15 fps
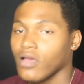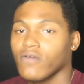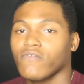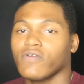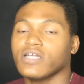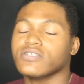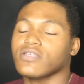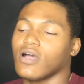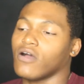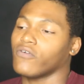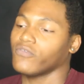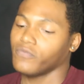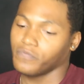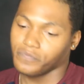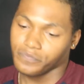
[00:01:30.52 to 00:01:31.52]
First
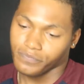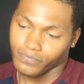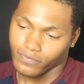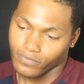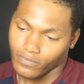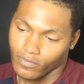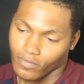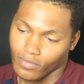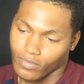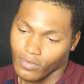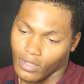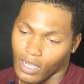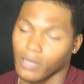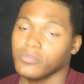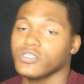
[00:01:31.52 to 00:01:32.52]
off,
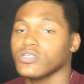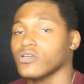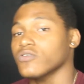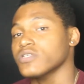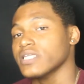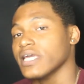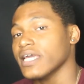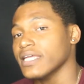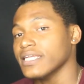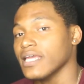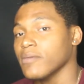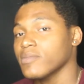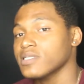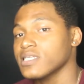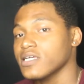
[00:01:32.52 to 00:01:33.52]
I'm just going to say it.
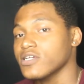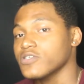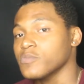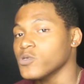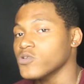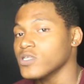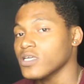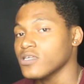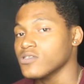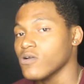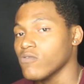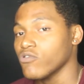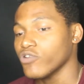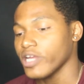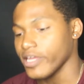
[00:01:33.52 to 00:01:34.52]
Demon Slayer's music is
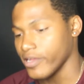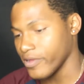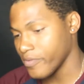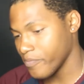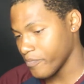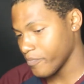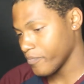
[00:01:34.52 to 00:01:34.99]
overrated.